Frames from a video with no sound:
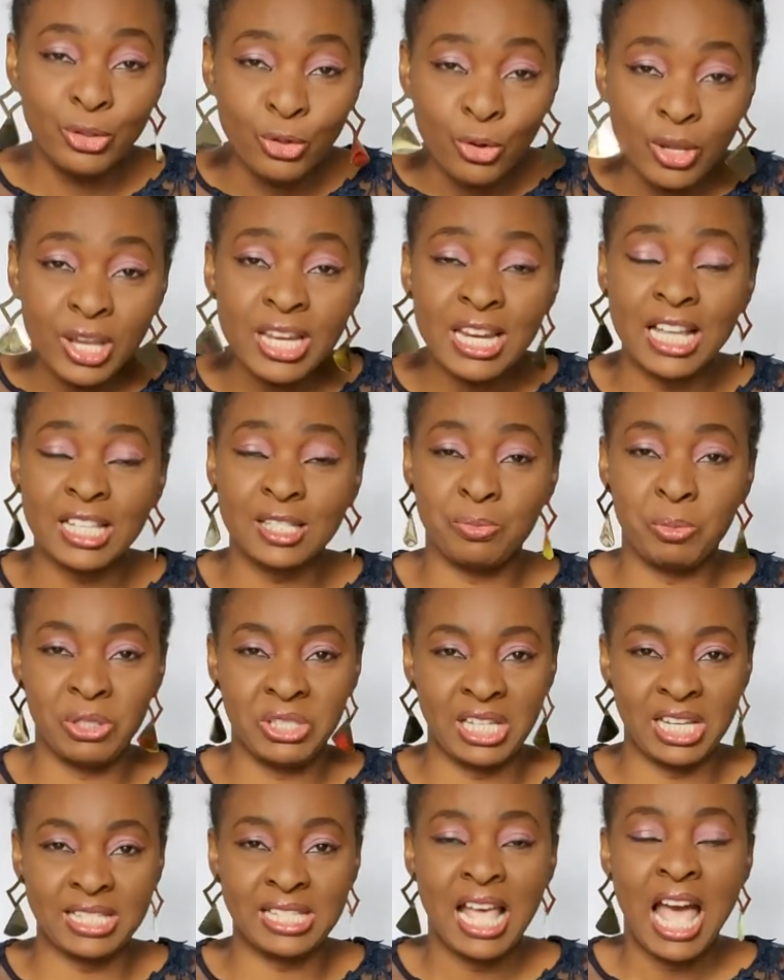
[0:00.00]
You know, in as
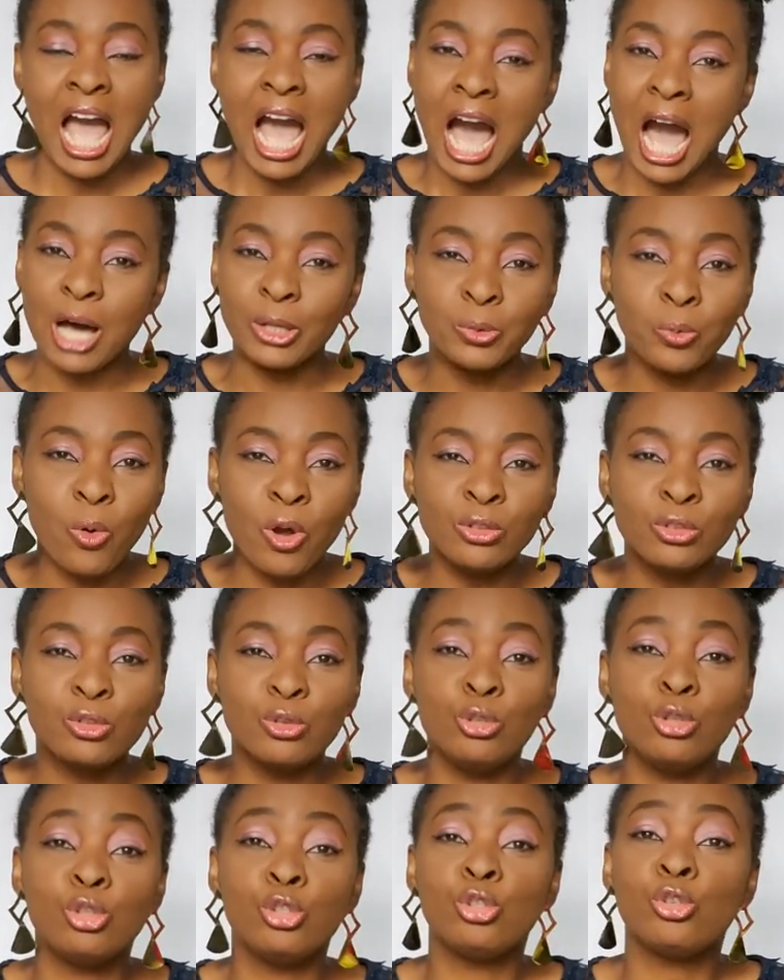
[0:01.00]
much as I
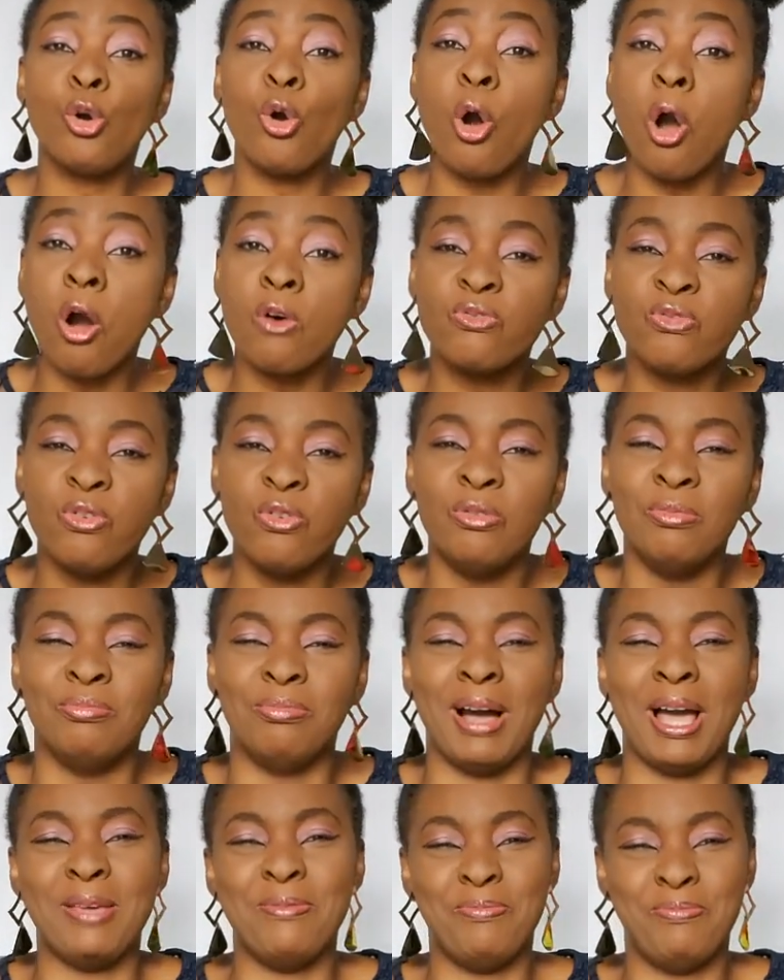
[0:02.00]
want to show off
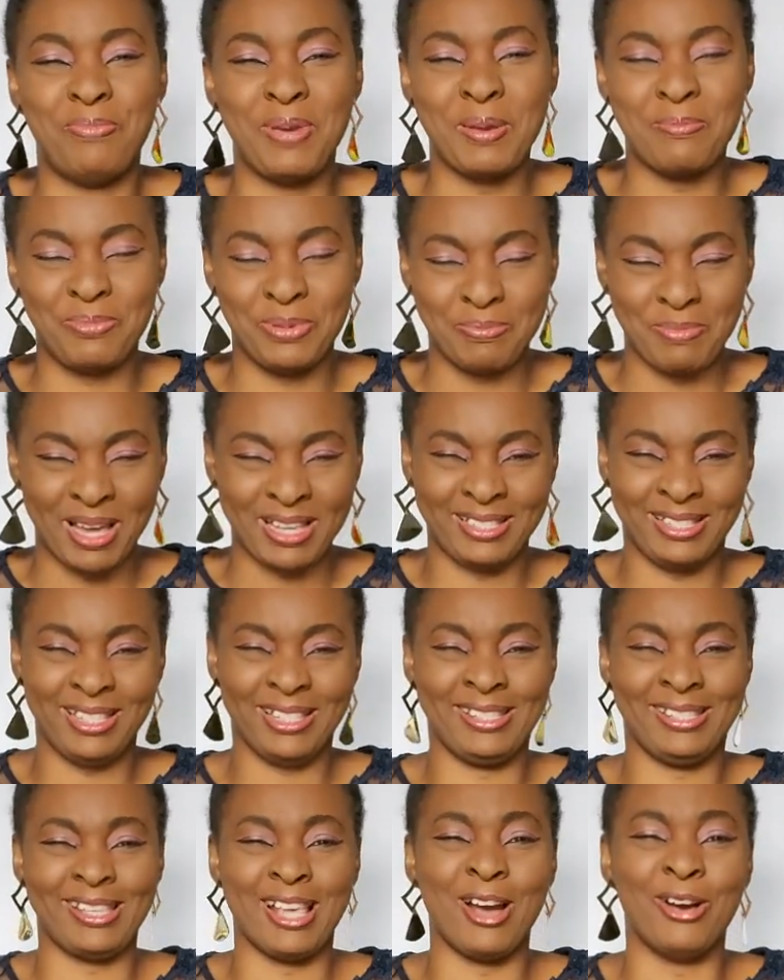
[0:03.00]
my baby, my
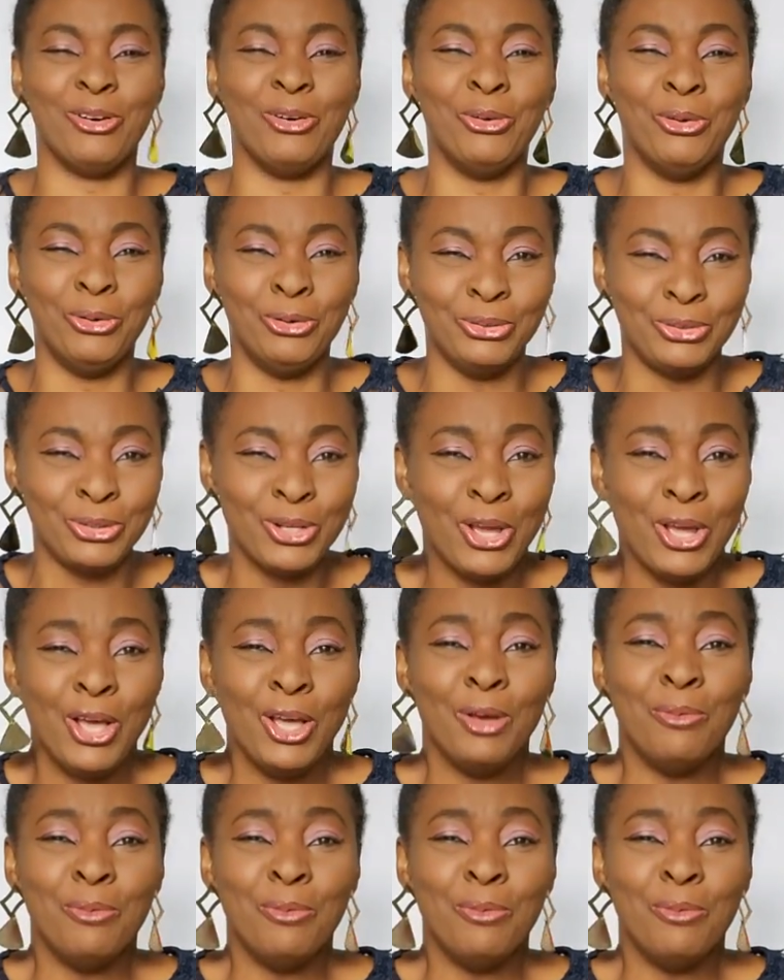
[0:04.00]
6-year-old